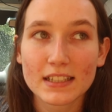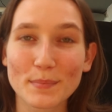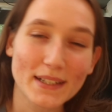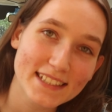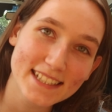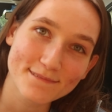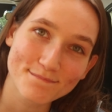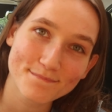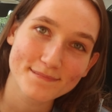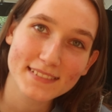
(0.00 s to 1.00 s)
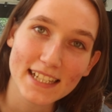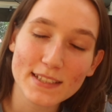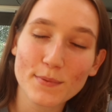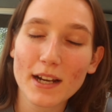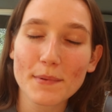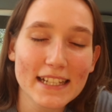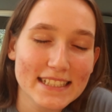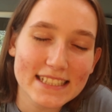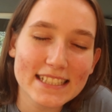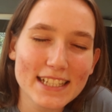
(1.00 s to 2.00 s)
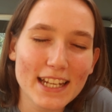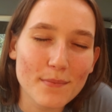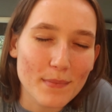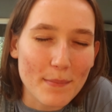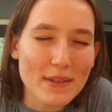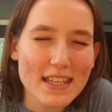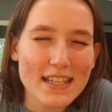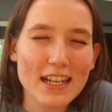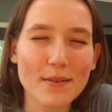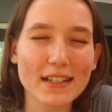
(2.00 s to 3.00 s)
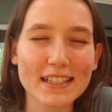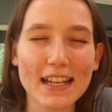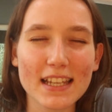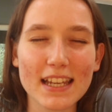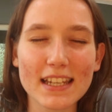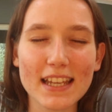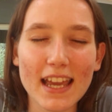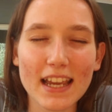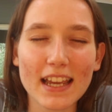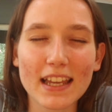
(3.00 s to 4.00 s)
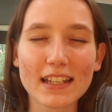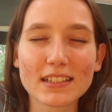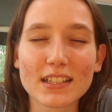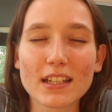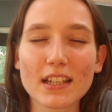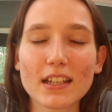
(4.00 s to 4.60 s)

But yeah, that's where I'm at and I'm happy and I'm excited, and